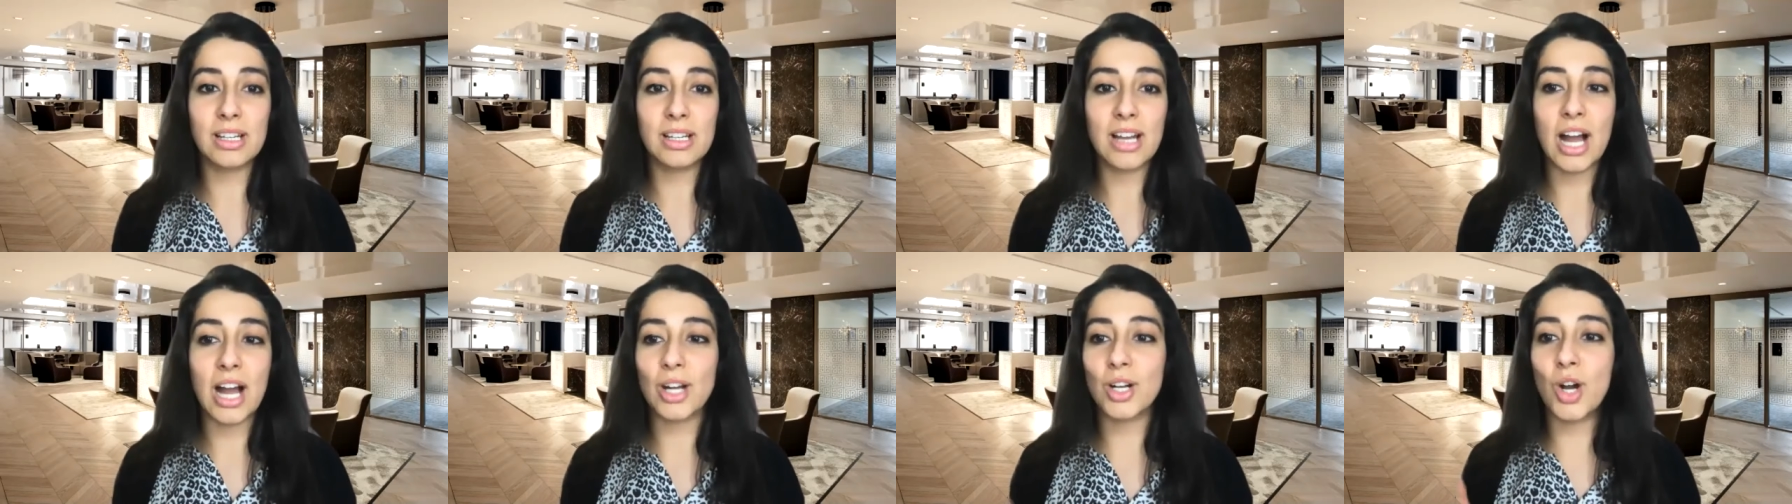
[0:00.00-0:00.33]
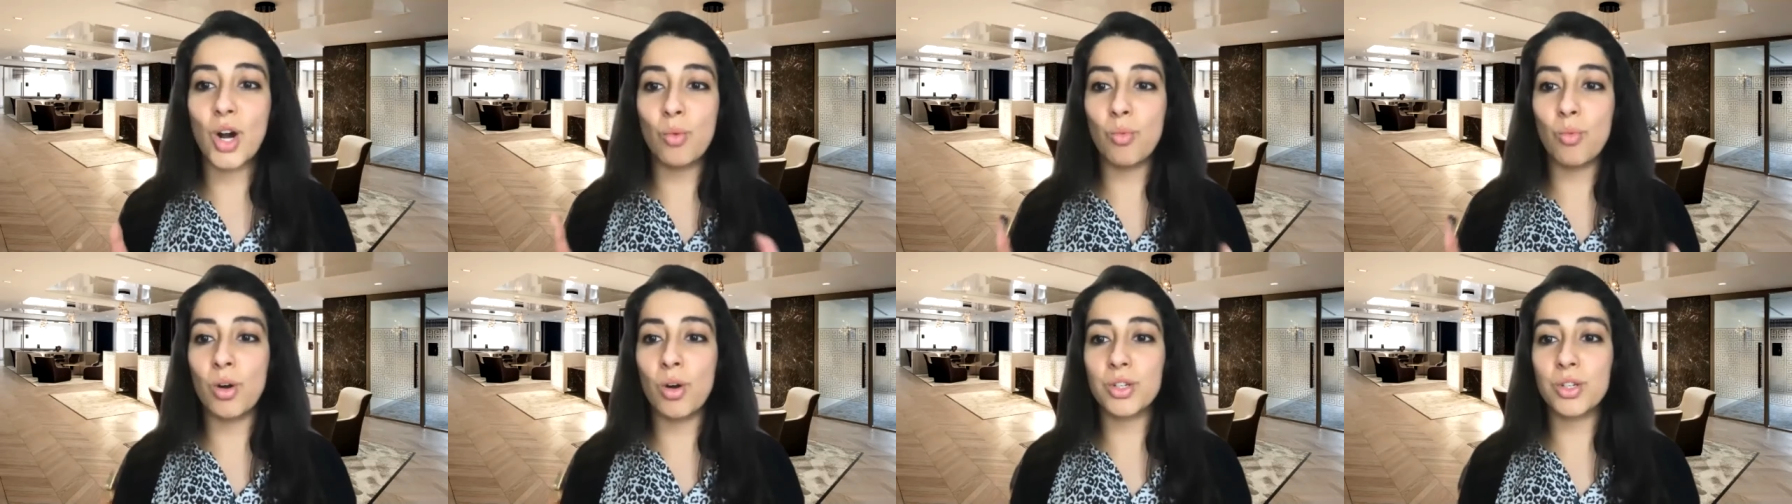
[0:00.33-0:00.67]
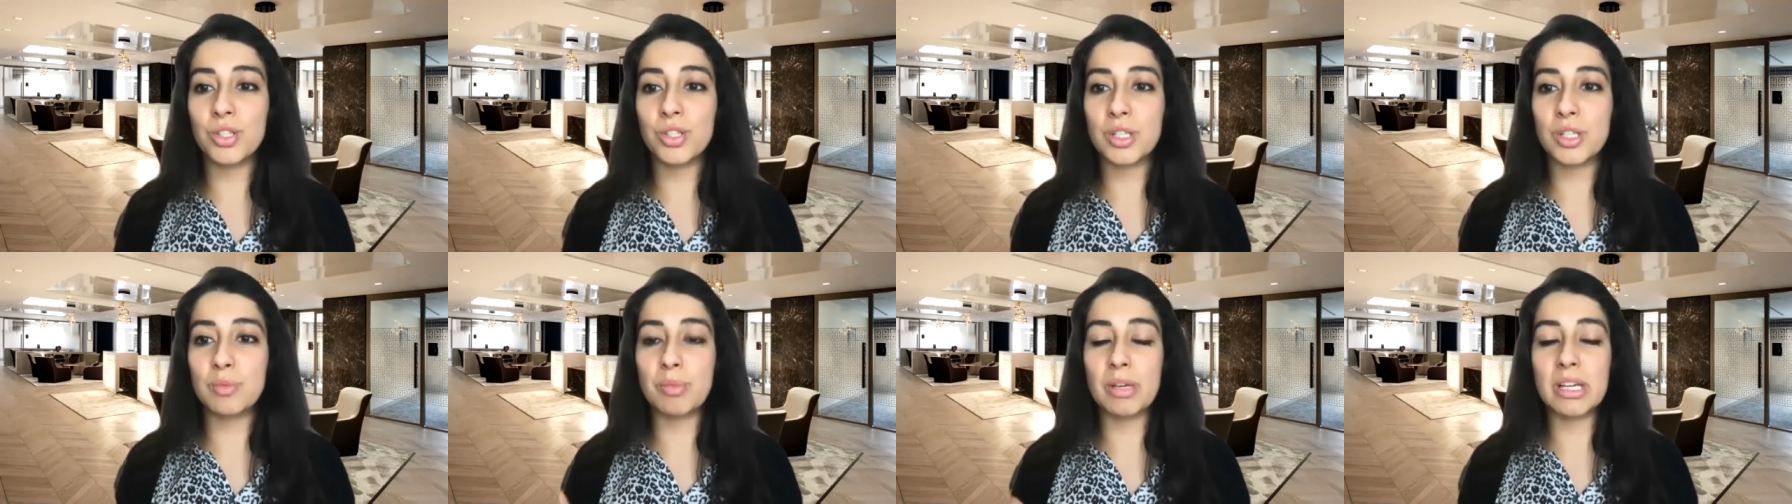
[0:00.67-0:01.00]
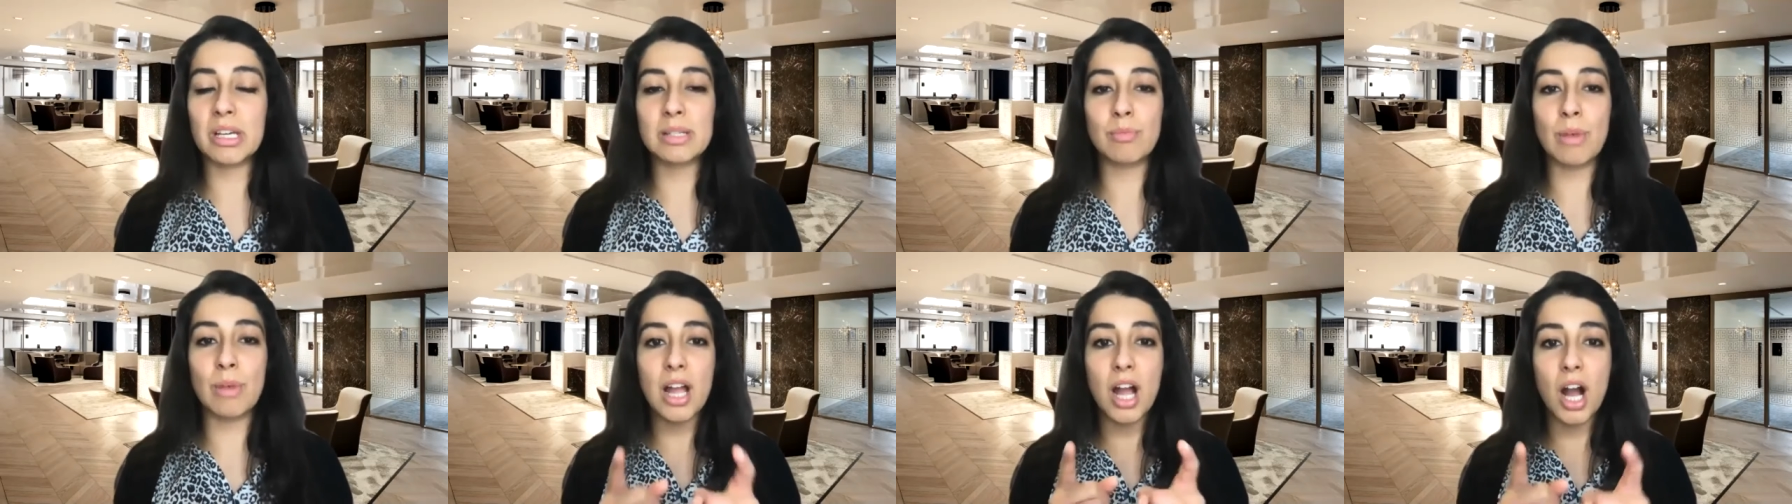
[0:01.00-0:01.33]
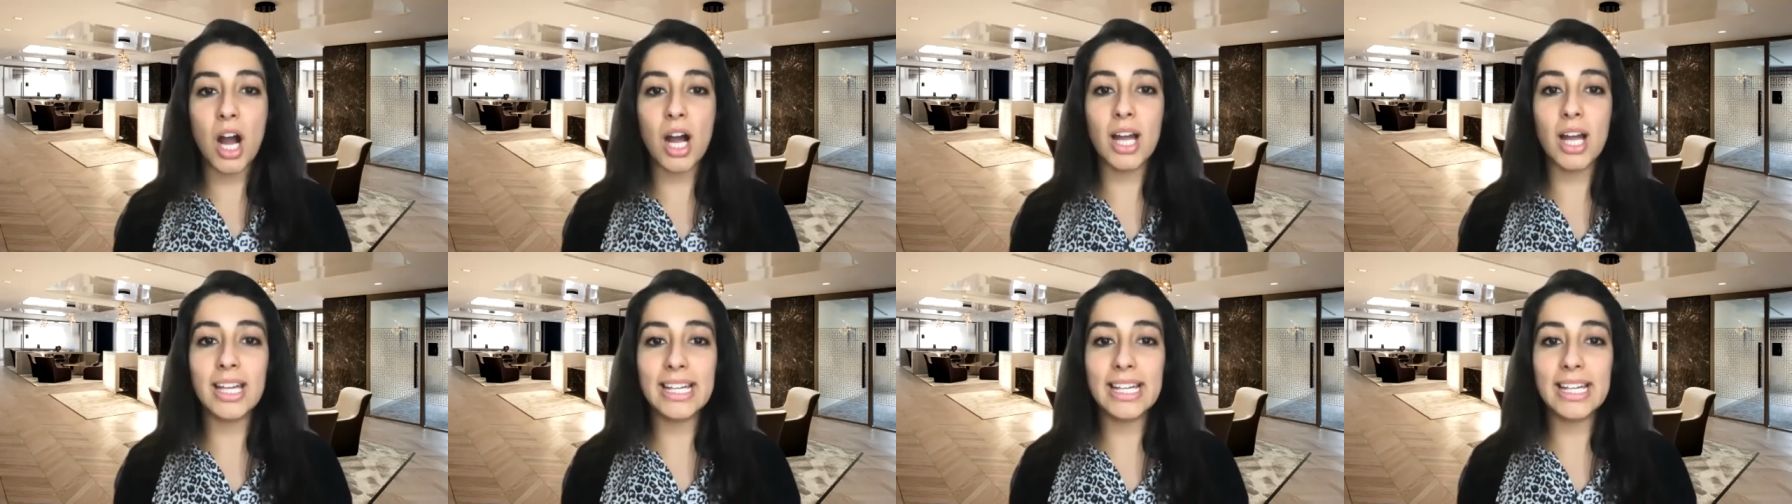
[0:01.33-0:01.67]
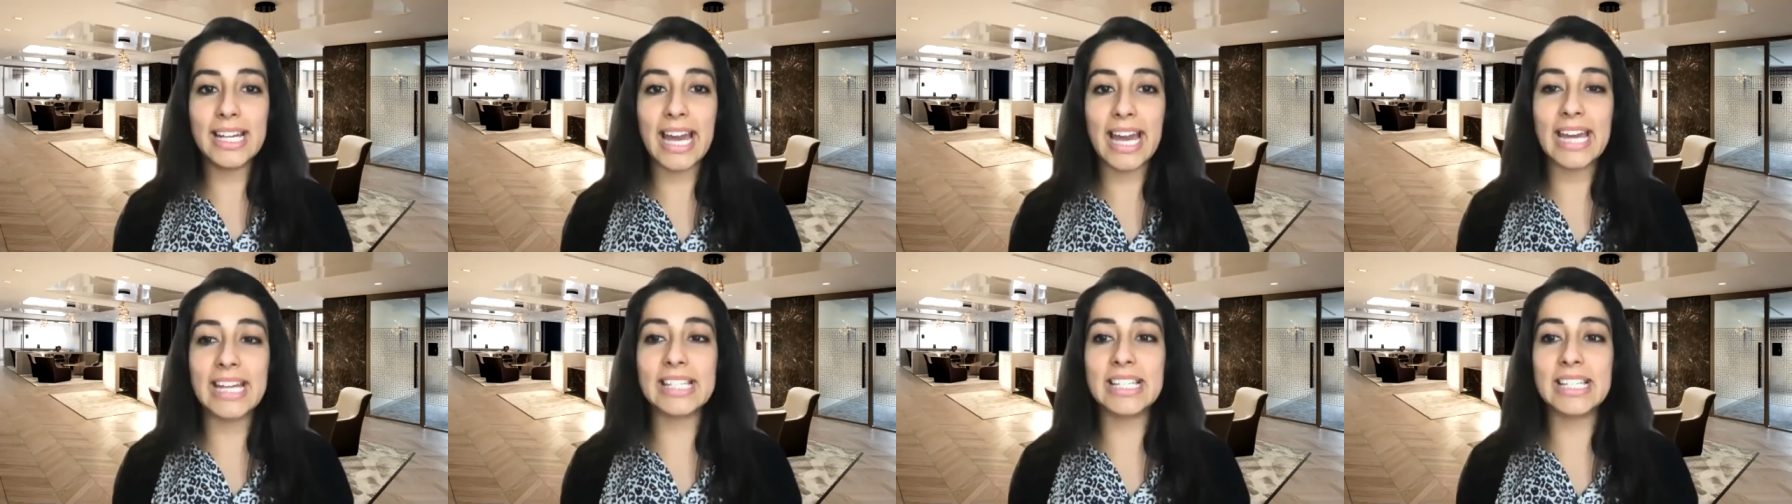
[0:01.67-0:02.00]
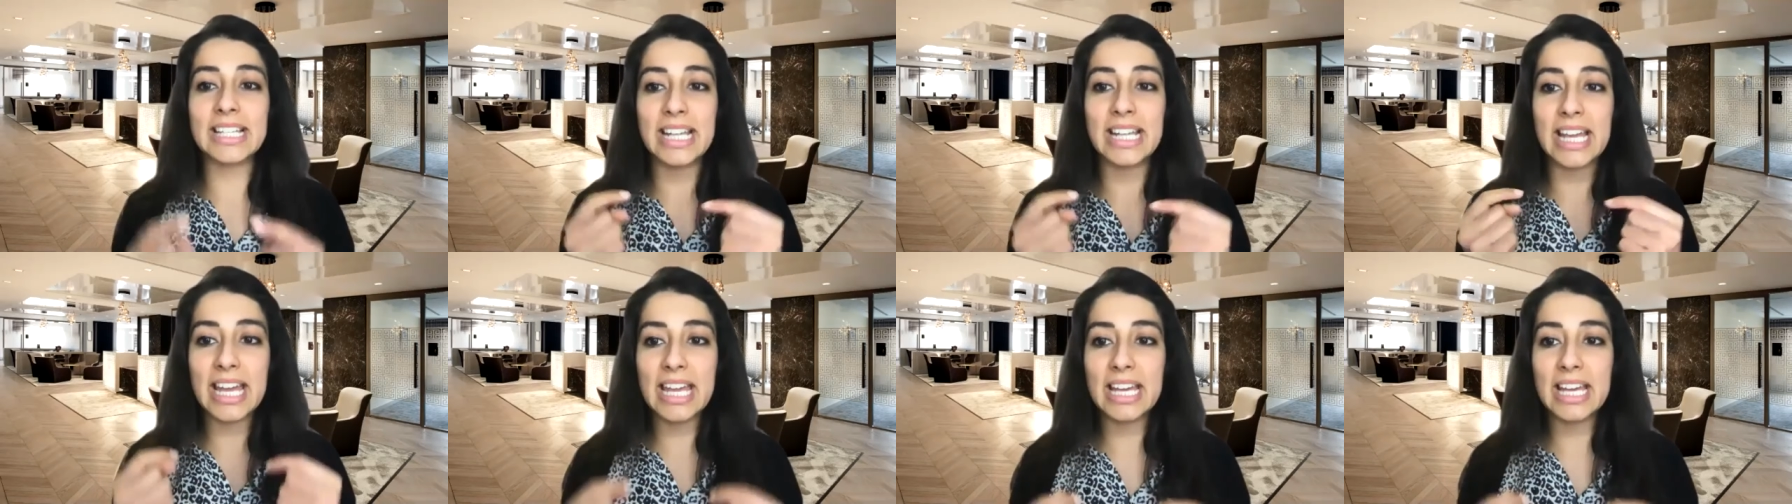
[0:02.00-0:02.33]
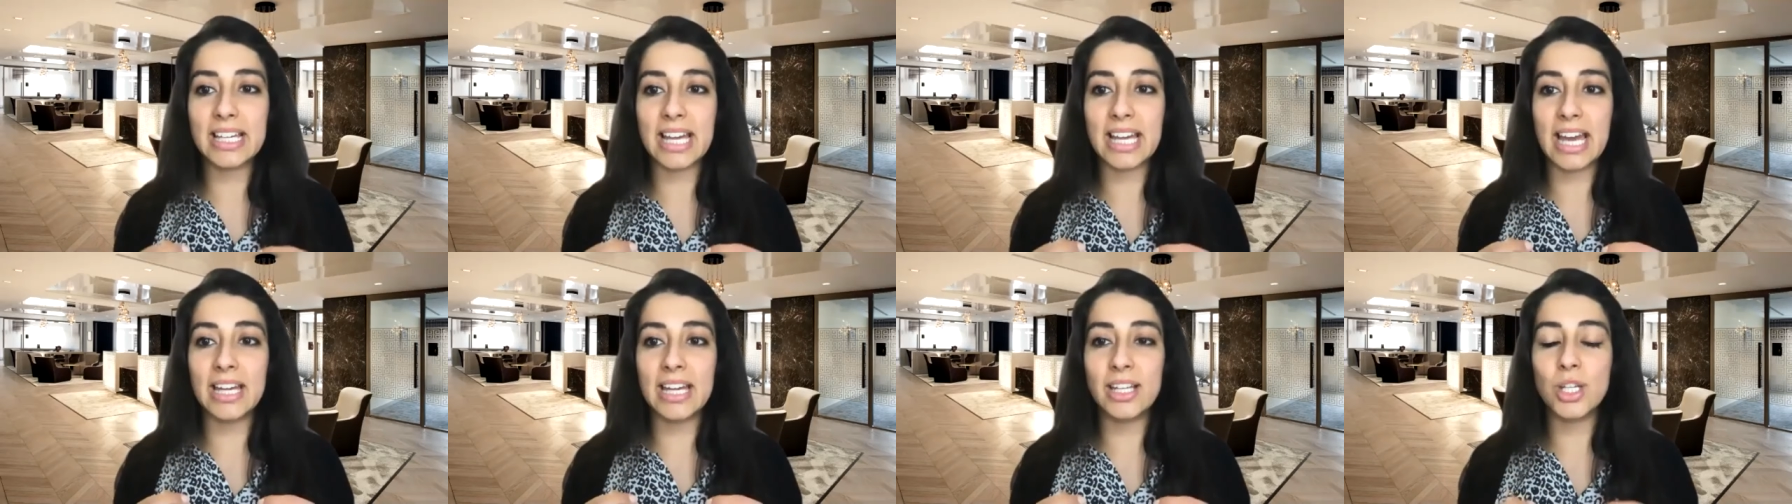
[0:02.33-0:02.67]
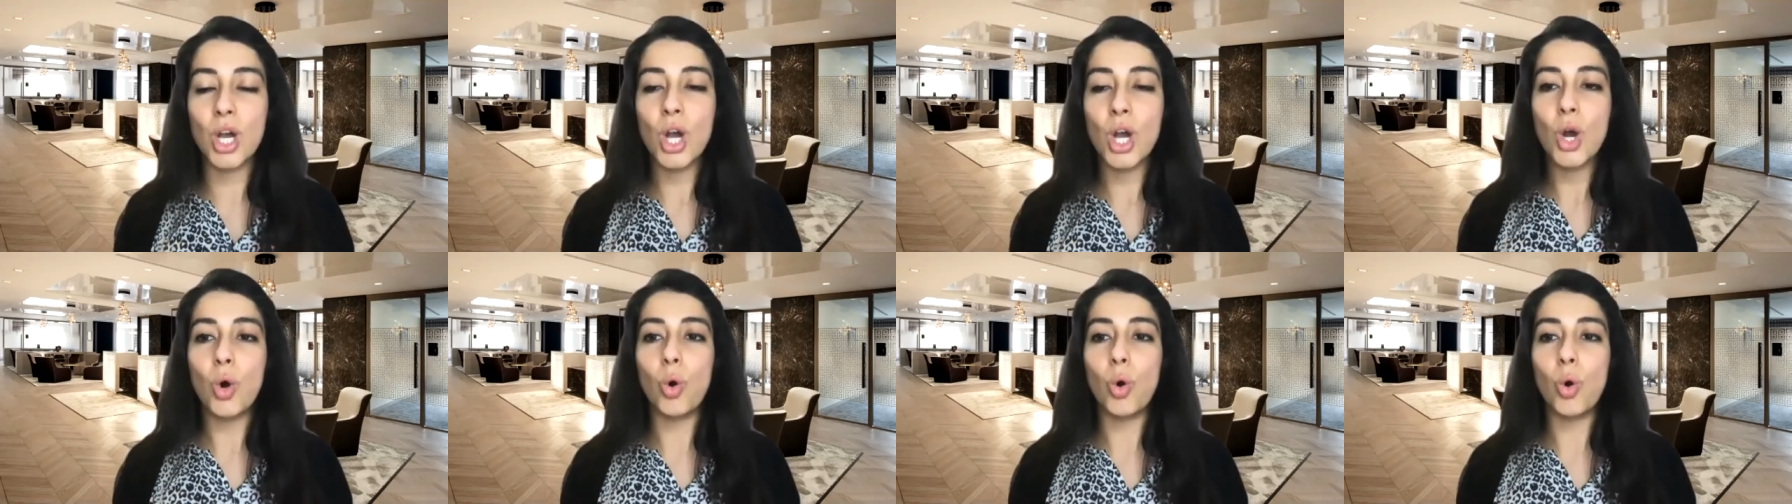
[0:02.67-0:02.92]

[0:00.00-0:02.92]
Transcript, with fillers: I can't watch this because my eye gate and ear gate,